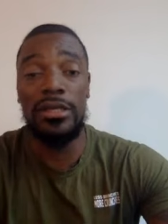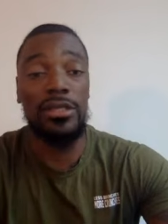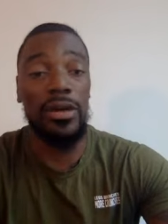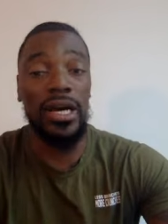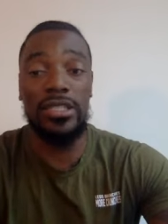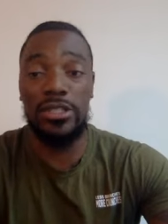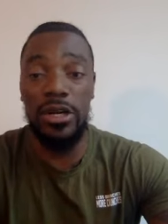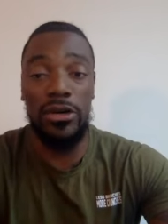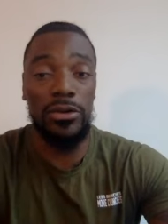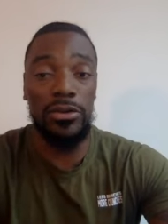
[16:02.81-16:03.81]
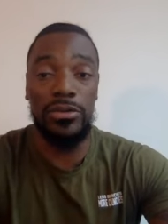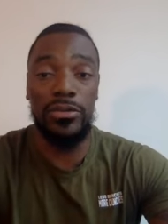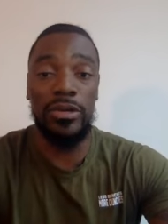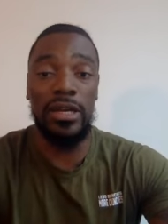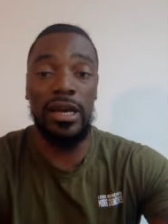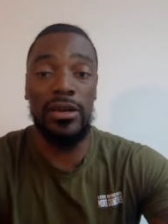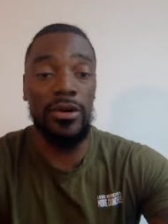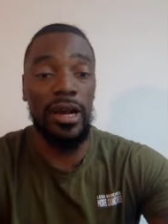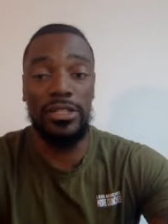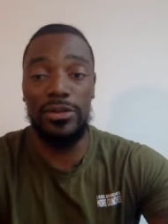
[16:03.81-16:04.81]
So I struggled when I
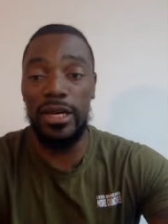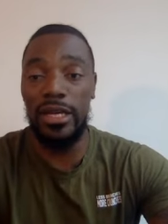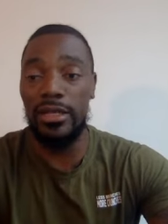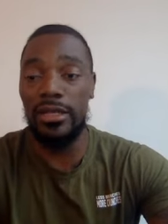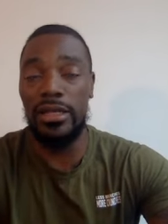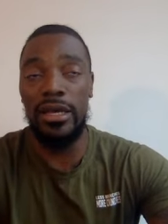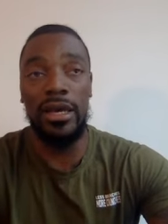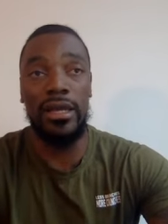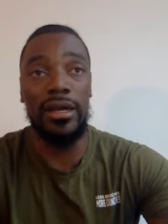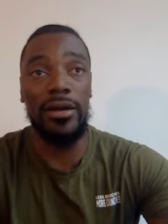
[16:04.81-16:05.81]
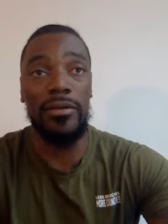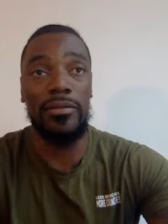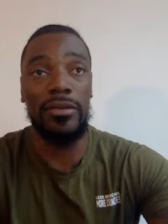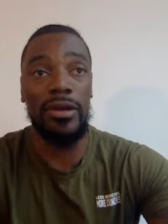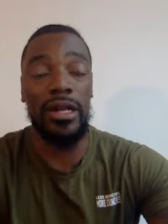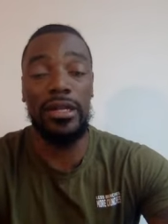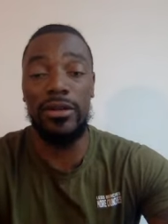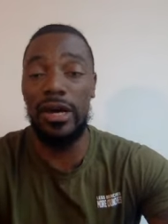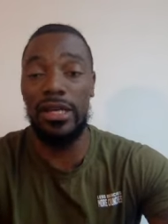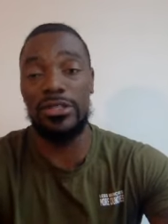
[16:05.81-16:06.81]
graduated, and um, you know, I didn't
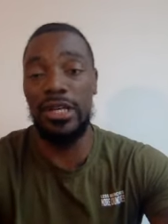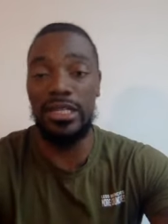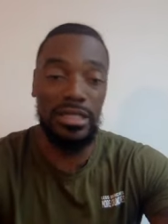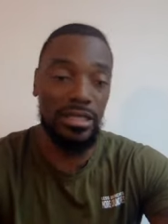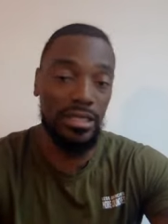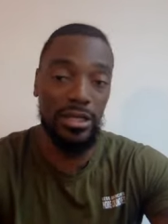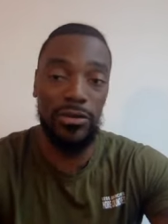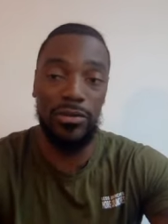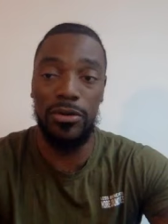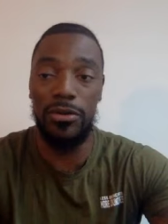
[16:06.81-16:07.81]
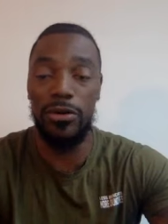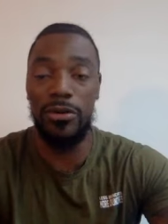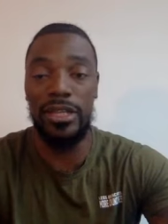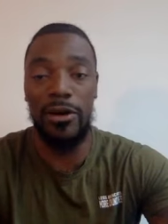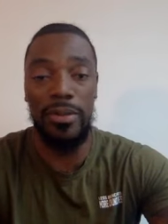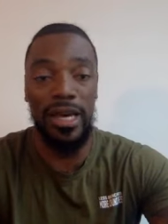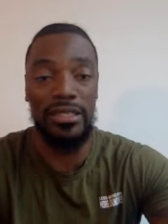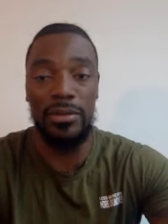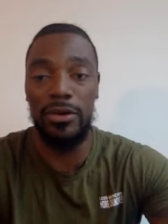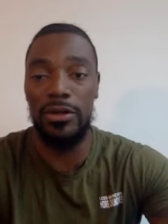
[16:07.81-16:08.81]
know how to transition into the real world without
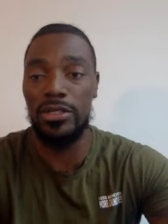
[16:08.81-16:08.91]
basketball.